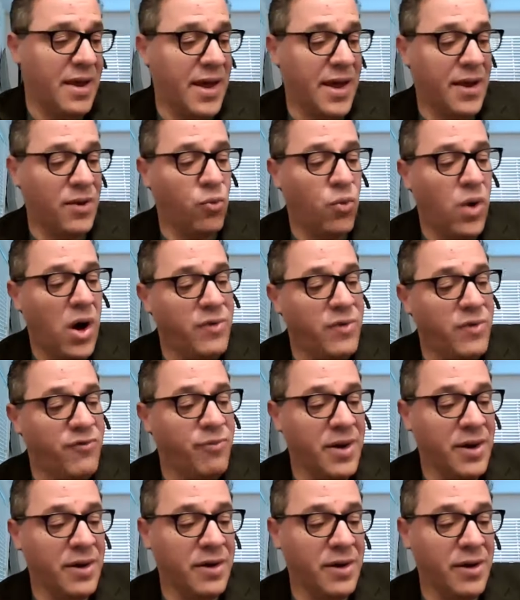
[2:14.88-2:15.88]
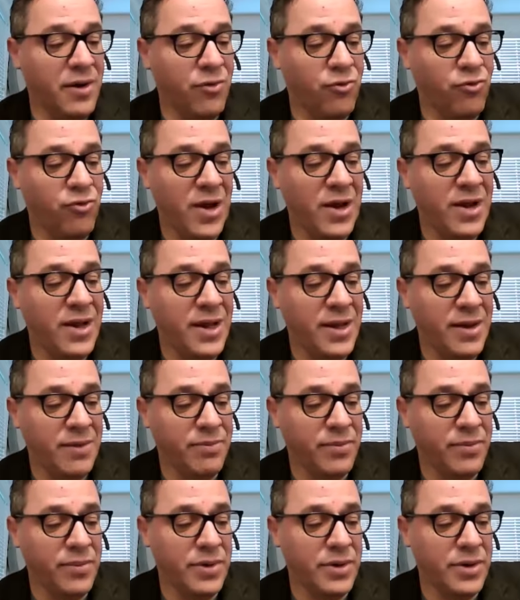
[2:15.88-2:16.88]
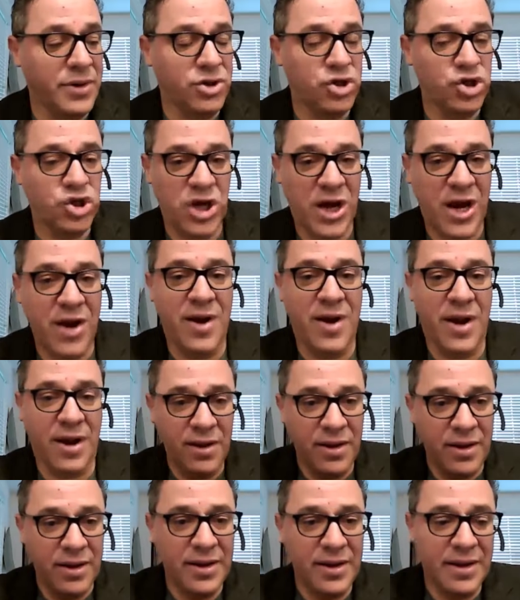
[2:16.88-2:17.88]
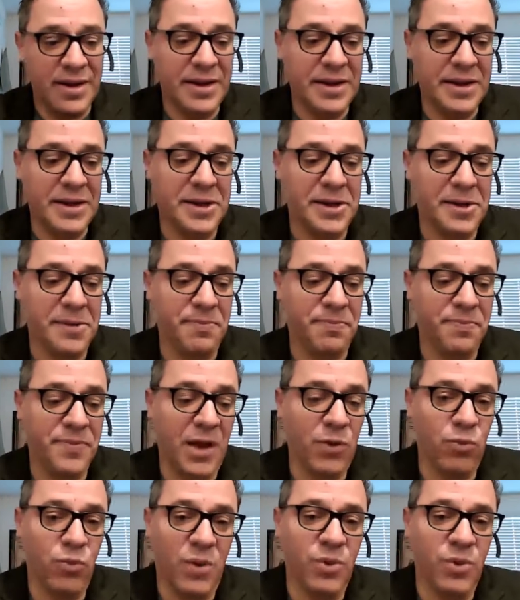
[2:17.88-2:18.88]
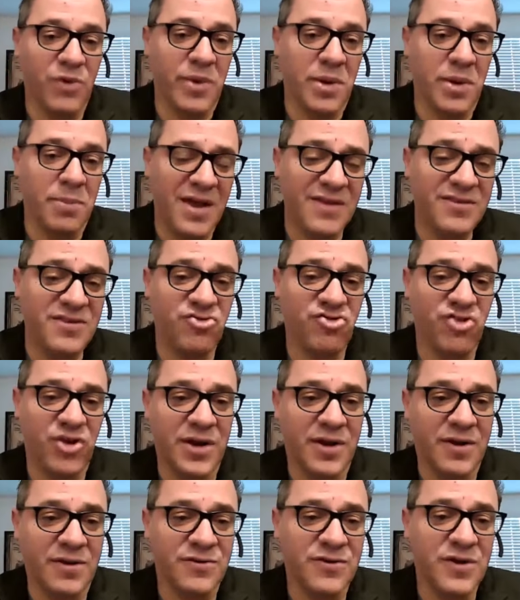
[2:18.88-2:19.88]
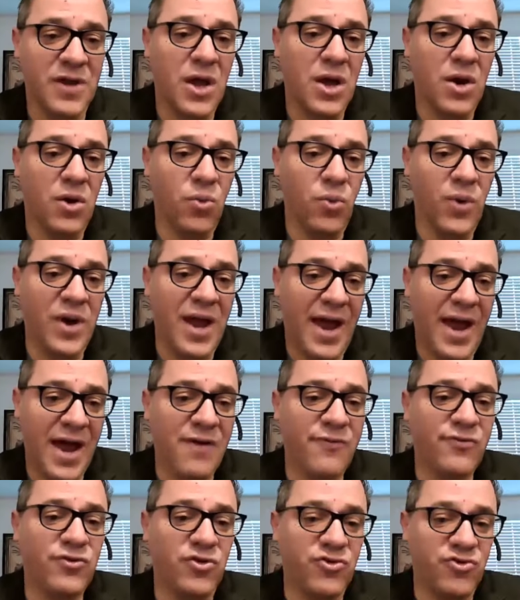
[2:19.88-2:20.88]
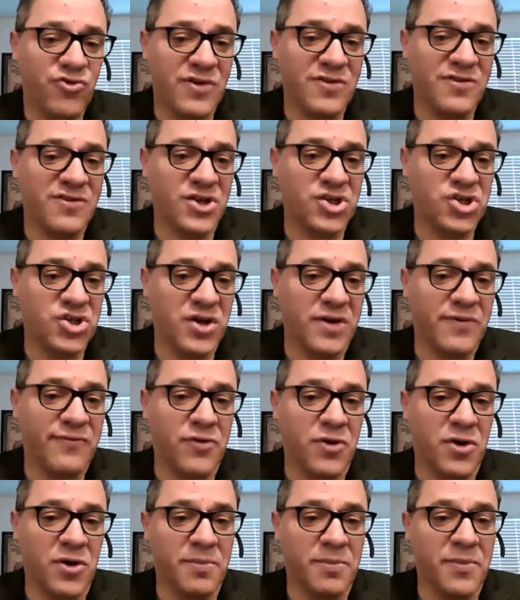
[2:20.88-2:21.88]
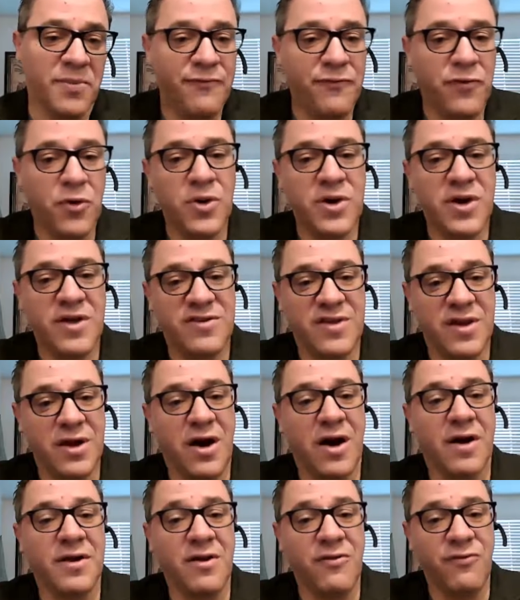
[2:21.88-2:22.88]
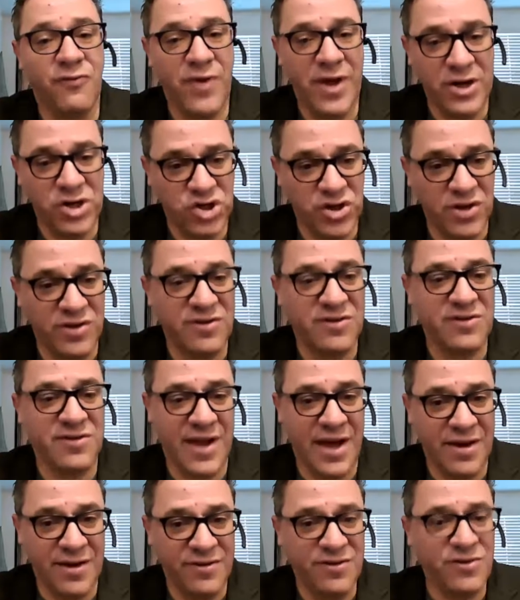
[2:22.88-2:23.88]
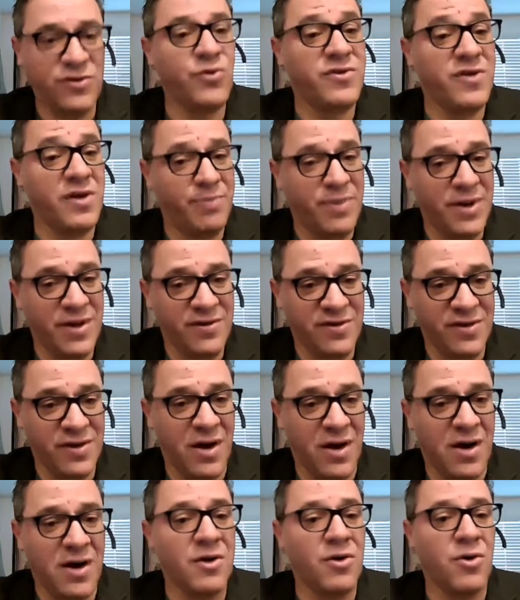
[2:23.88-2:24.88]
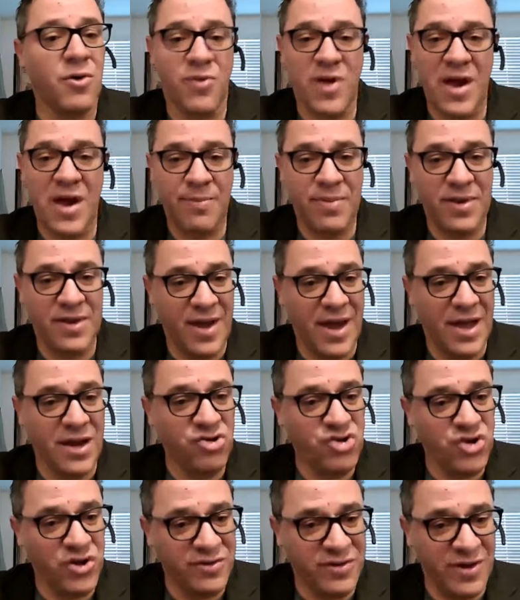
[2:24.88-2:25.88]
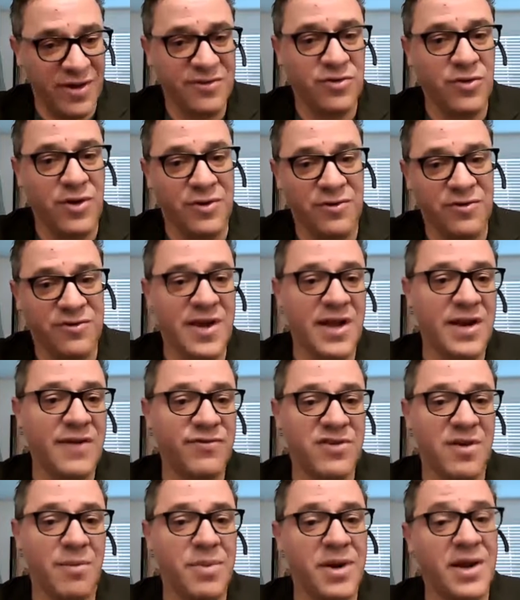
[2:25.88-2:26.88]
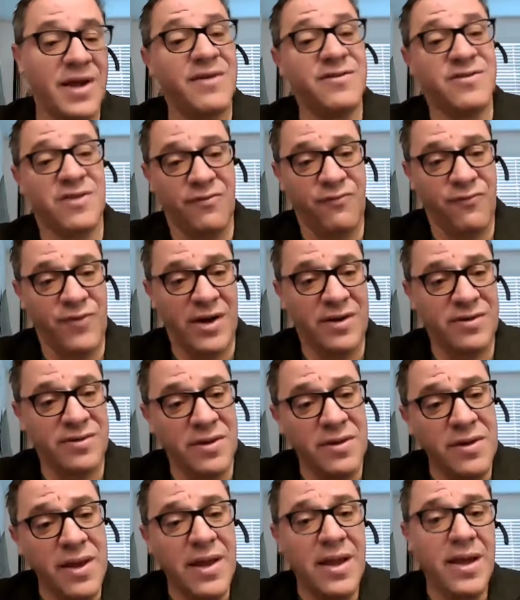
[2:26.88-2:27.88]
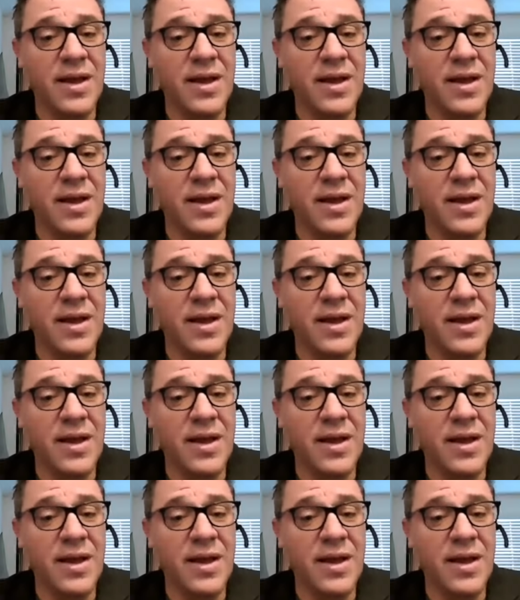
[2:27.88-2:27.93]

And what we've been really sharing and what we've been messaging is we have to transition from focusing on infection status using PCR or rapid antigen test to understand if somebody is infected.